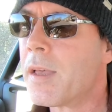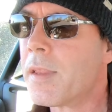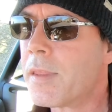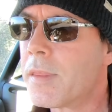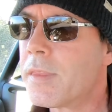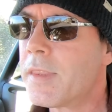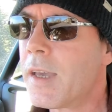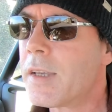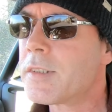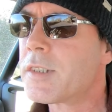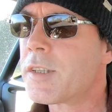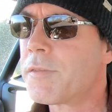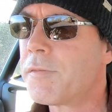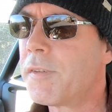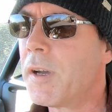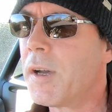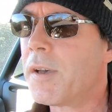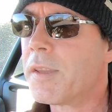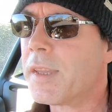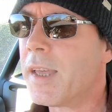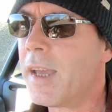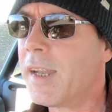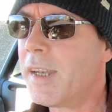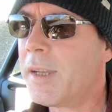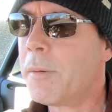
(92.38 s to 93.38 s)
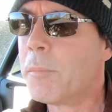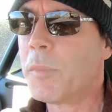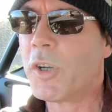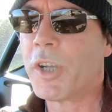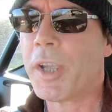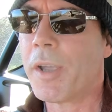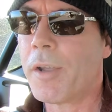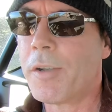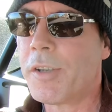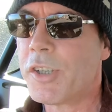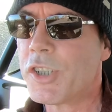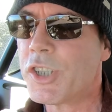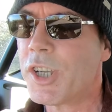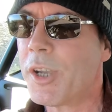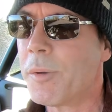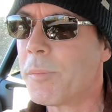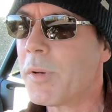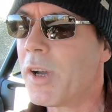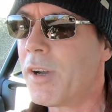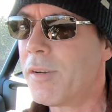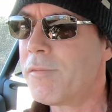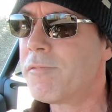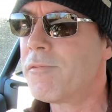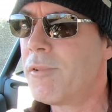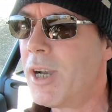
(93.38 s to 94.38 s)
Thus far then in my ownership,
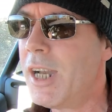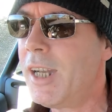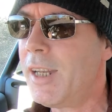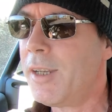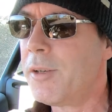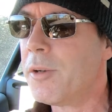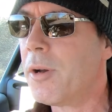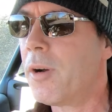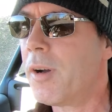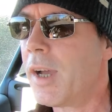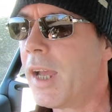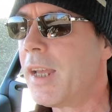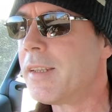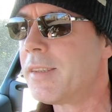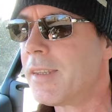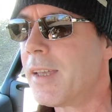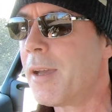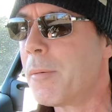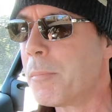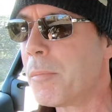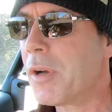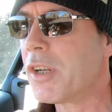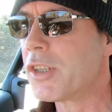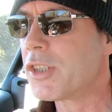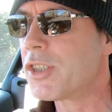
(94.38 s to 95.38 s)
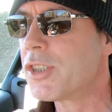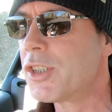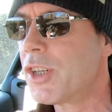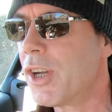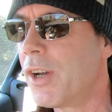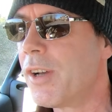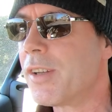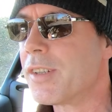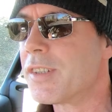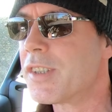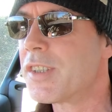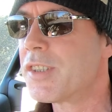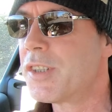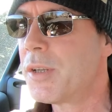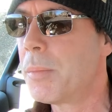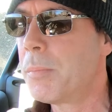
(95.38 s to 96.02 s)
I've really not had that much chance to